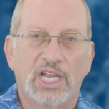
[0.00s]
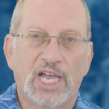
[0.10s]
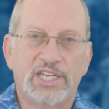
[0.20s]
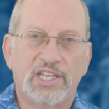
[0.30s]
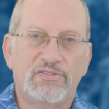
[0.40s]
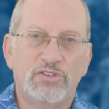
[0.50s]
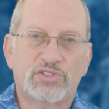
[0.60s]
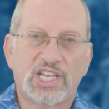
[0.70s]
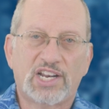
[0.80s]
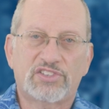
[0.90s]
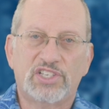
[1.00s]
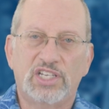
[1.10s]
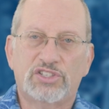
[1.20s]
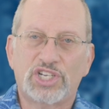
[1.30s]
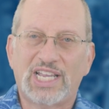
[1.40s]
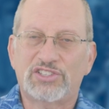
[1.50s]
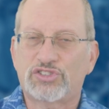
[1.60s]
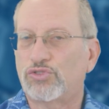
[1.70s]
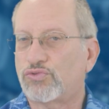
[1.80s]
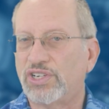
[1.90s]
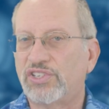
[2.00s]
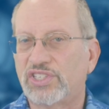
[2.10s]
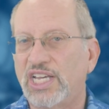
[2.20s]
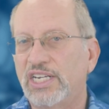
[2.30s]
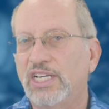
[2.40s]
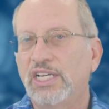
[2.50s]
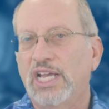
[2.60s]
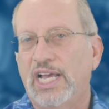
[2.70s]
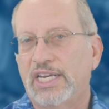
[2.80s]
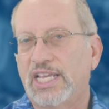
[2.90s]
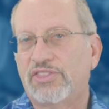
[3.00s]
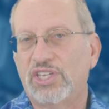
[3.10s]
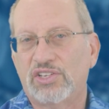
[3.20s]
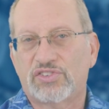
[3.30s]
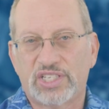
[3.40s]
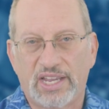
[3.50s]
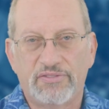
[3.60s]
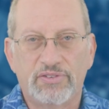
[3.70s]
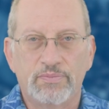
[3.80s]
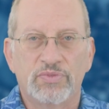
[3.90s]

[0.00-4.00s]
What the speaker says: and they've used that as a chance to reset and get things safe.